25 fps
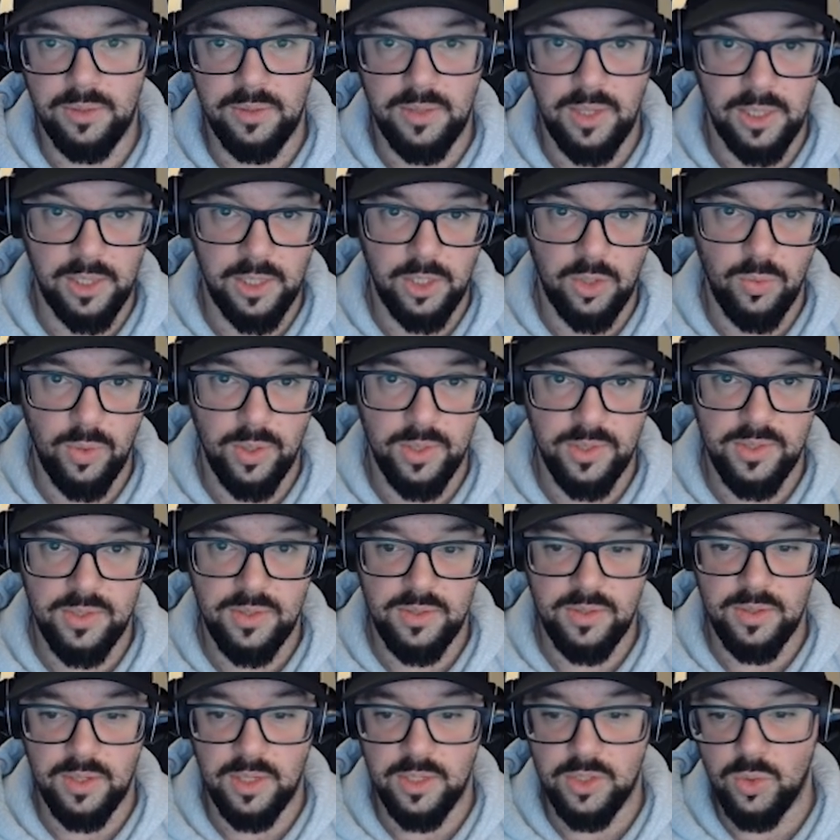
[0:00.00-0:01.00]
daily
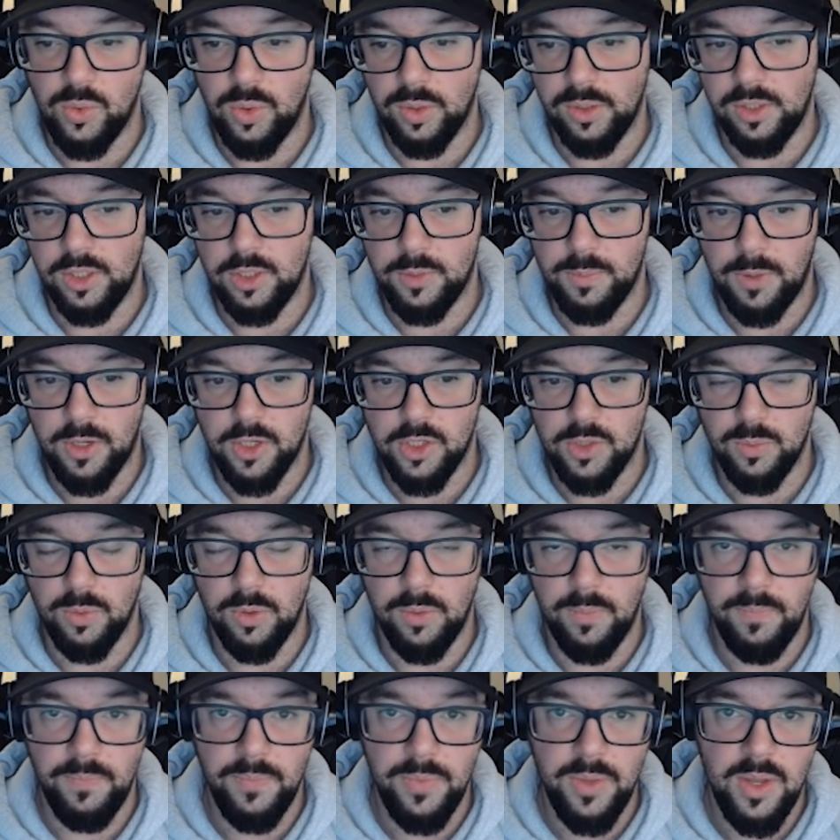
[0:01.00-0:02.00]
quests as quickly as
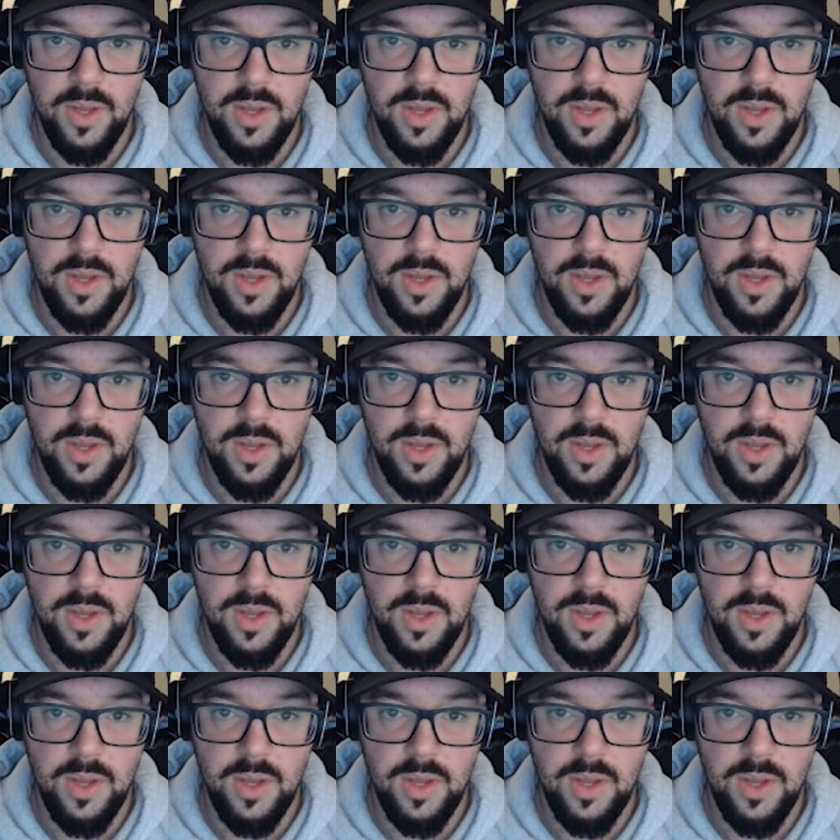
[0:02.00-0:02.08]
possible.